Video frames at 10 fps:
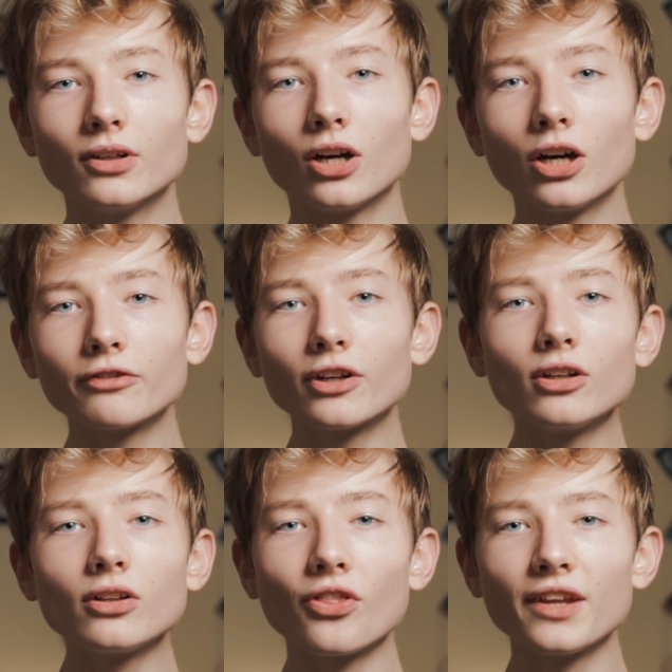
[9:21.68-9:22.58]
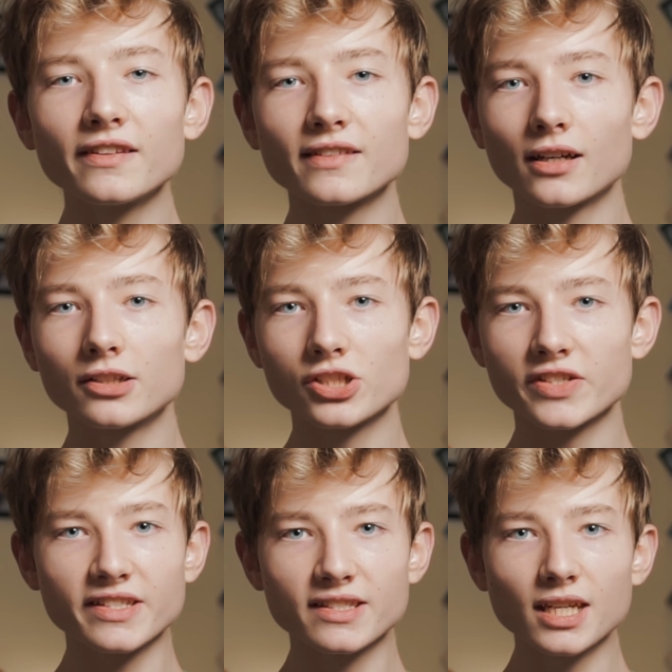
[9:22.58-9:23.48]
overall, these are
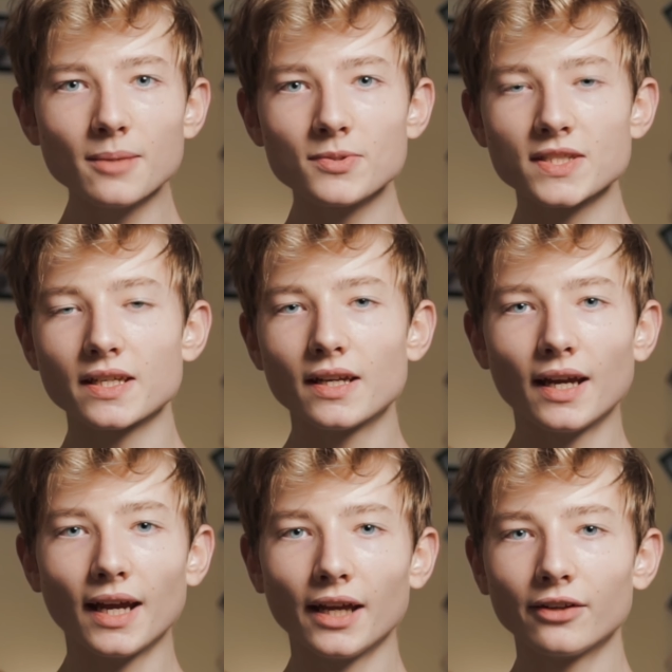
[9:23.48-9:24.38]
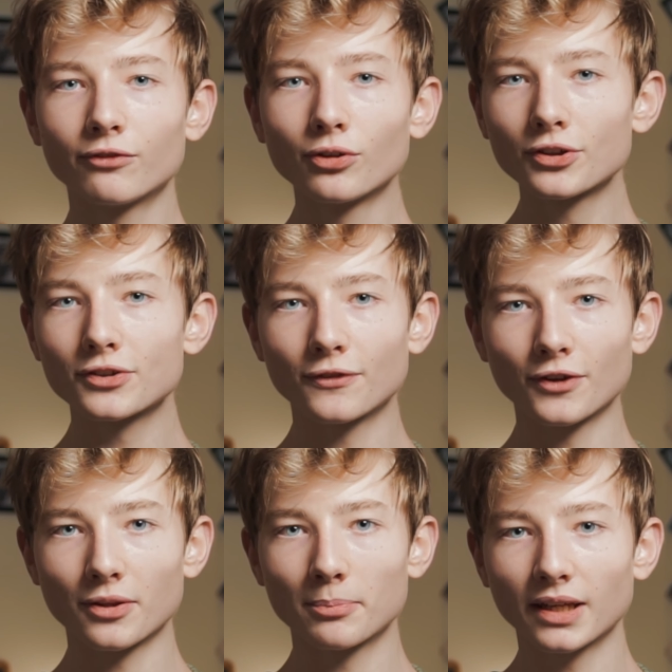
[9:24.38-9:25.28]
just tips and rules for
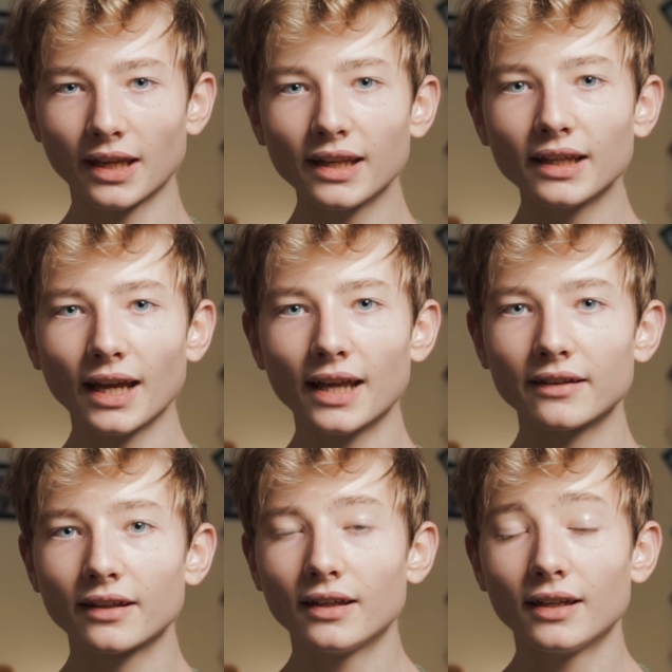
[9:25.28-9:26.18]
the beginning, and